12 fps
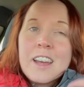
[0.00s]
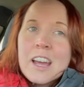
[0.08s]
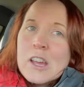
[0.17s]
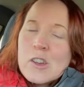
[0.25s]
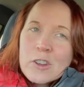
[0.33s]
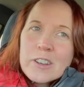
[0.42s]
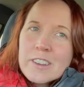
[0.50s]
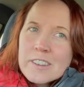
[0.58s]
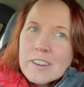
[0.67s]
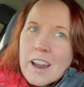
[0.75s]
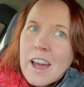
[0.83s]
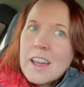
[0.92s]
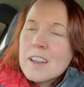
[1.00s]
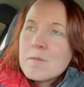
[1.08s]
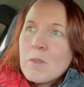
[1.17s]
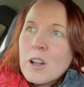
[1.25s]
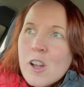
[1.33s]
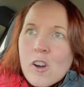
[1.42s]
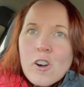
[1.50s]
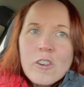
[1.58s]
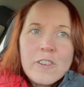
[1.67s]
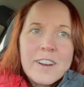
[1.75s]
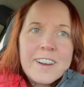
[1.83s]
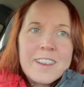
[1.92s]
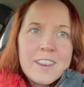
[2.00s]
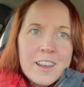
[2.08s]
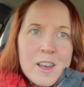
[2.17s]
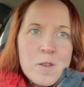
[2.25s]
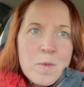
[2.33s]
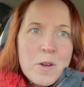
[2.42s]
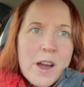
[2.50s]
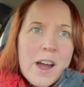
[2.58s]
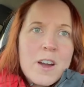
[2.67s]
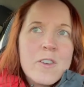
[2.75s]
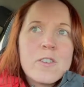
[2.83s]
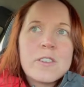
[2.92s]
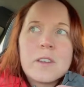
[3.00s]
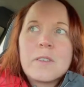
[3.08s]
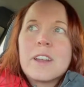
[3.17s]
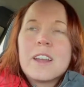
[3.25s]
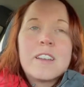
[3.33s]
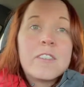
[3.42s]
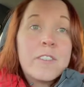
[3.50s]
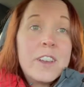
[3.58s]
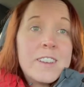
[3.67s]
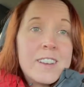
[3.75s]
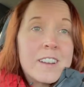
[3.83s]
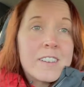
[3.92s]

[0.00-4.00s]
you can just try and mull it over and think about how some of these features